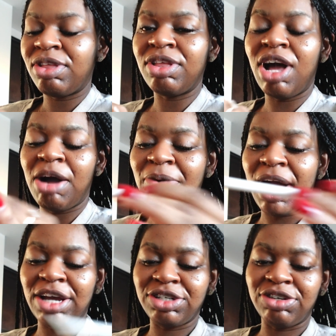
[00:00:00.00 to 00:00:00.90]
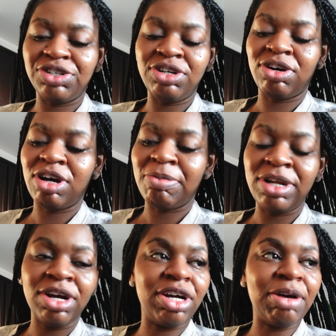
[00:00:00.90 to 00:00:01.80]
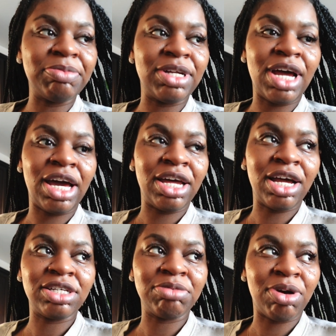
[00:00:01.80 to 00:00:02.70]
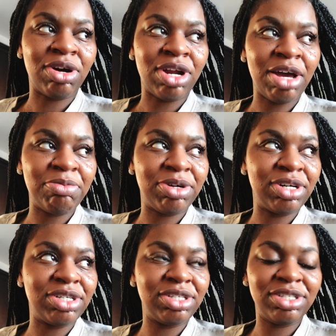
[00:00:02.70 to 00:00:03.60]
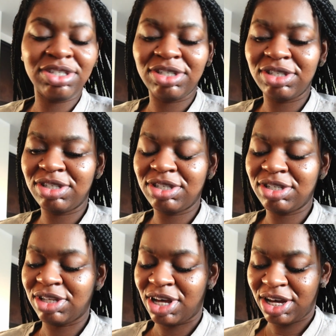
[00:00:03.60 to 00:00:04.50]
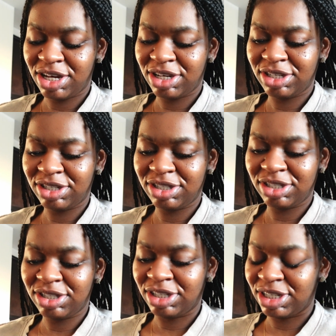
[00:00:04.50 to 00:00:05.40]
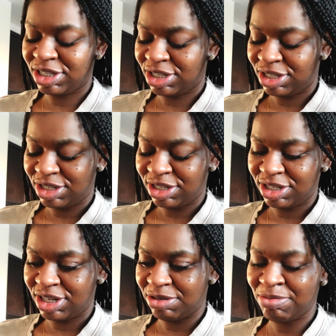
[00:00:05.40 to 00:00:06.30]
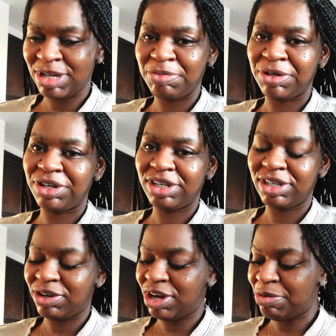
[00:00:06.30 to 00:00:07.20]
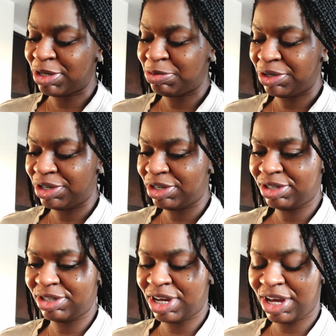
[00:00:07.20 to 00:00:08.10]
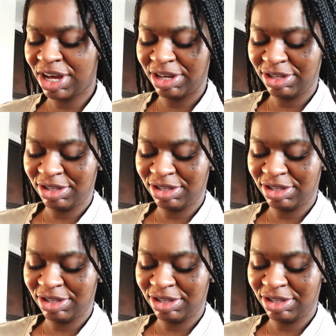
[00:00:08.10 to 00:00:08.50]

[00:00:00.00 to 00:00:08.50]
nah, but actually, if she gonna come, I need her to come tonight and not tomorrow night because, like, listen, my spirit, okay, my spirit, I can't.